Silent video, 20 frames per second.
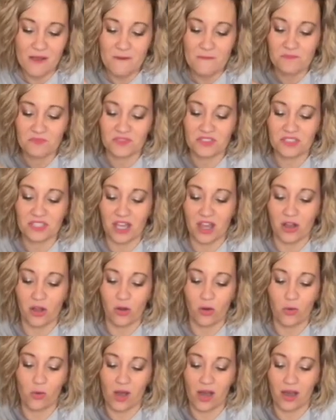
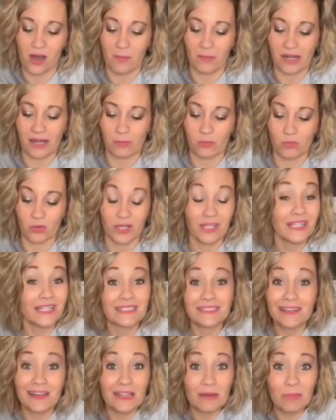So, and I'm really
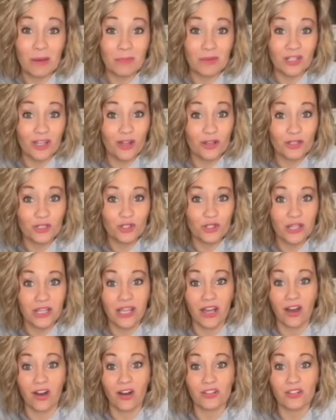excited about my Dollar Tree haul.